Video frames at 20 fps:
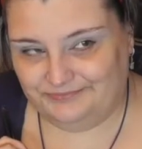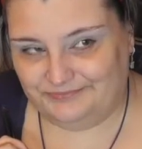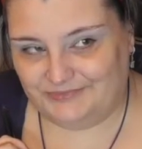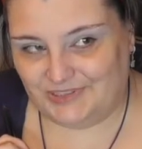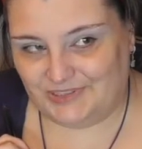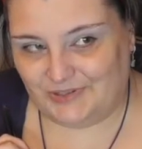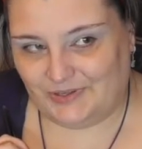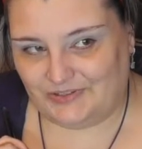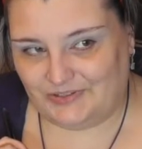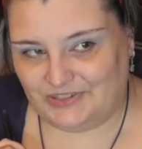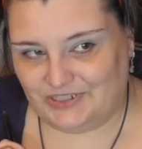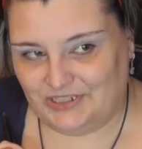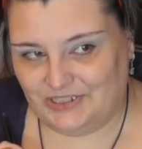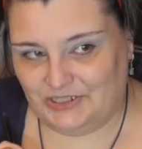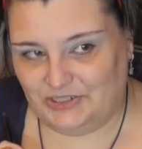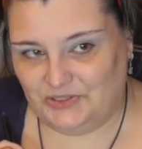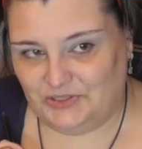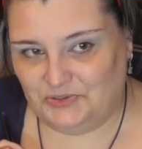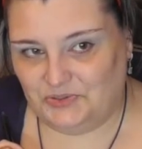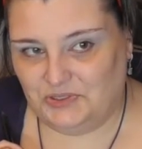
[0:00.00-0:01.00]
So I'll see
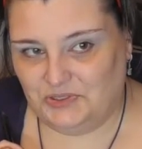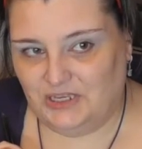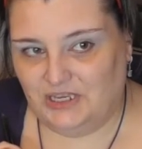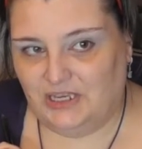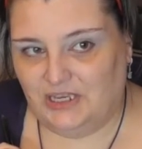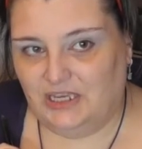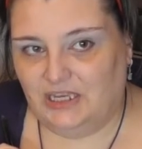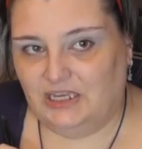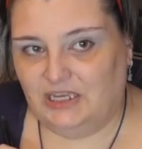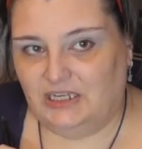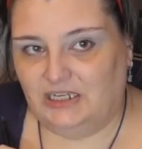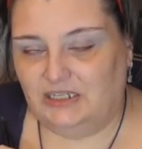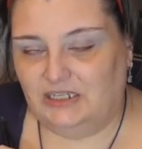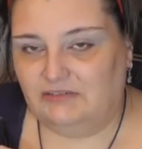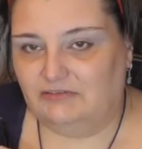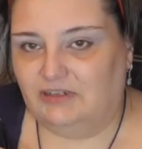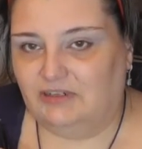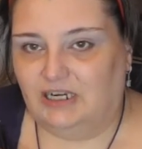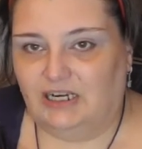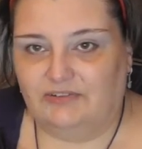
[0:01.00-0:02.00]
you
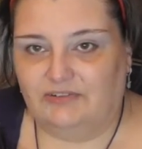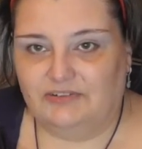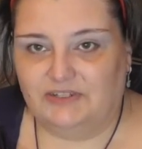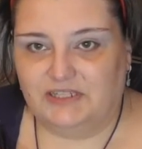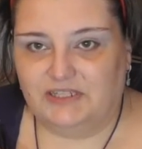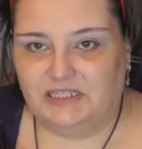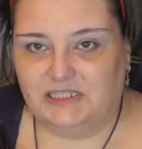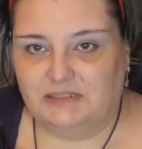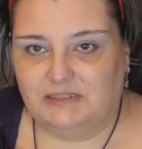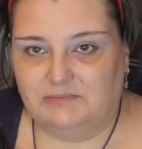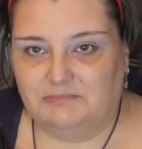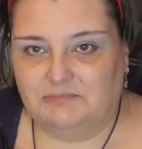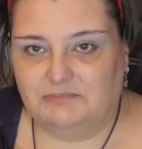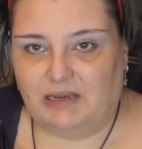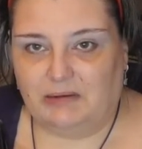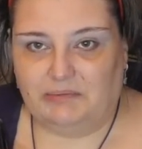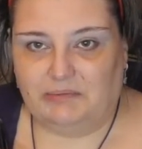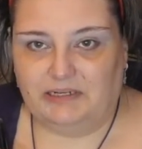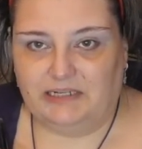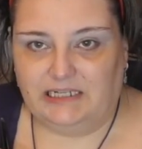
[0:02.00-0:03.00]
right after this
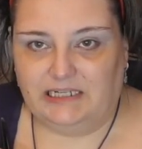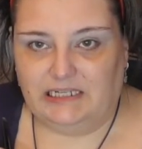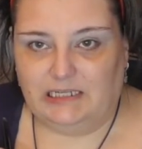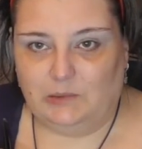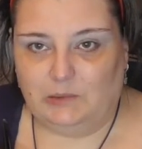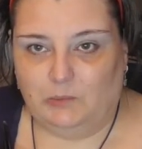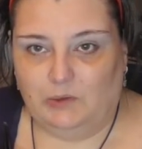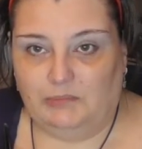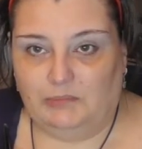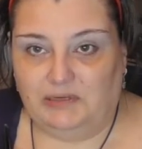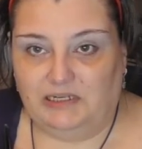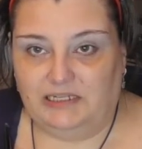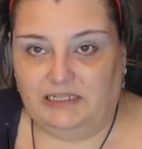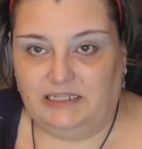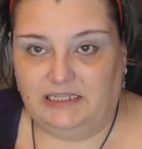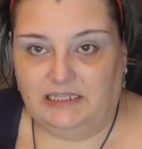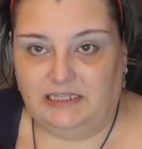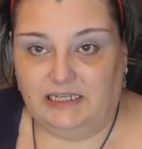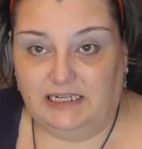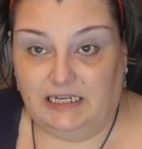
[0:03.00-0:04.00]
bubbly,
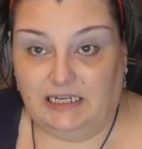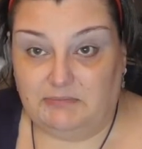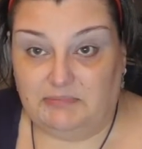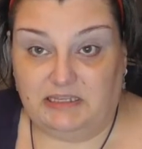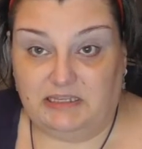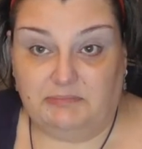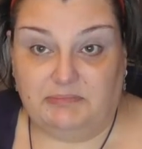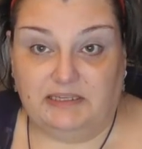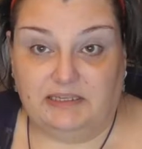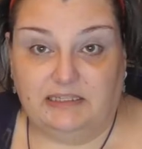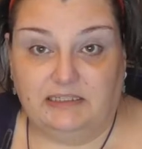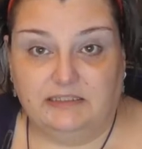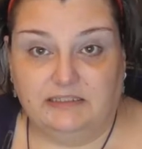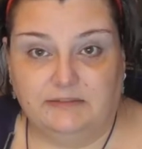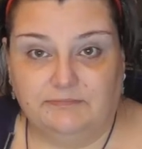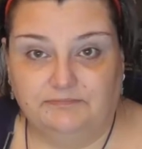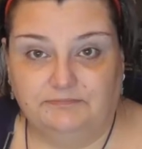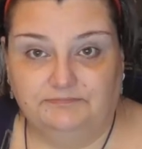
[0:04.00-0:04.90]
wibbly, clippy bit.